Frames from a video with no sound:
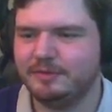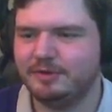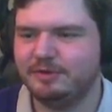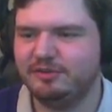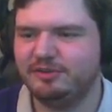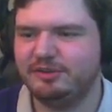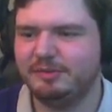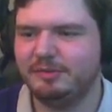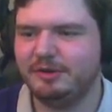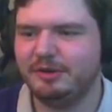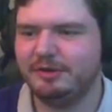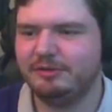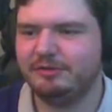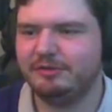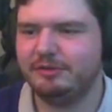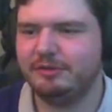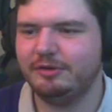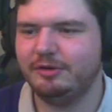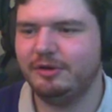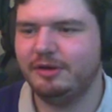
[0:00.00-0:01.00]
Similar
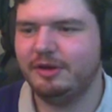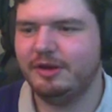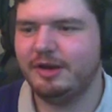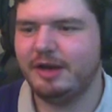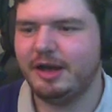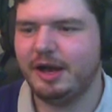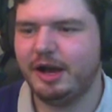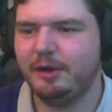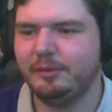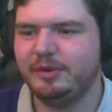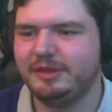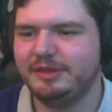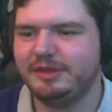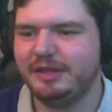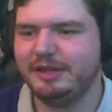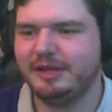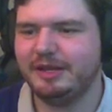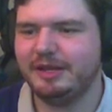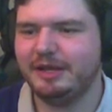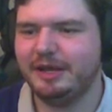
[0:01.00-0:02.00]
to how we
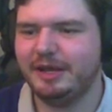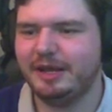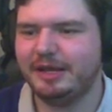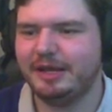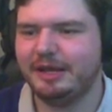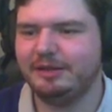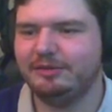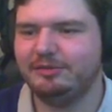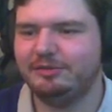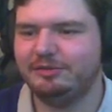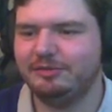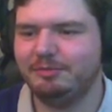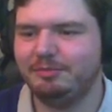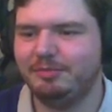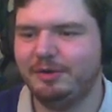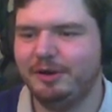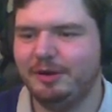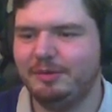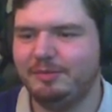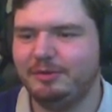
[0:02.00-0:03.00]
did it against
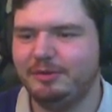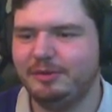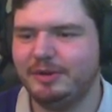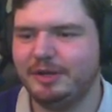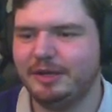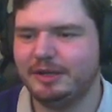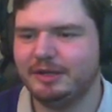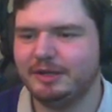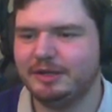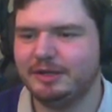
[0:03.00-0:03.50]
Bayern Munich.